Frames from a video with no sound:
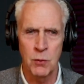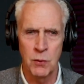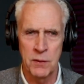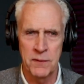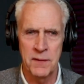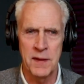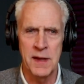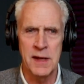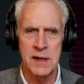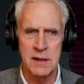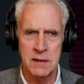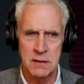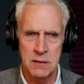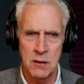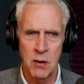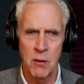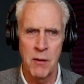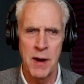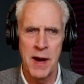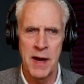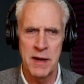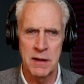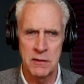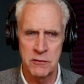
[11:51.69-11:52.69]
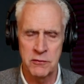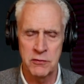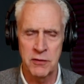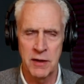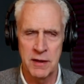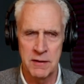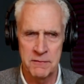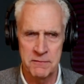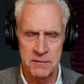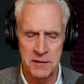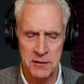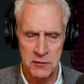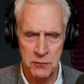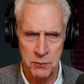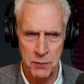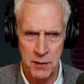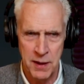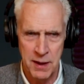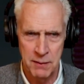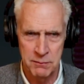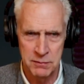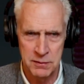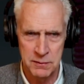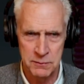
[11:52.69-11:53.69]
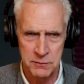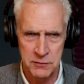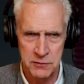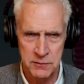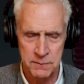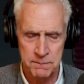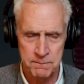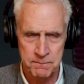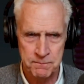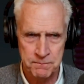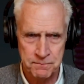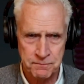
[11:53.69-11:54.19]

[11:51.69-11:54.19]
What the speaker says: when they go out and try to fix problems.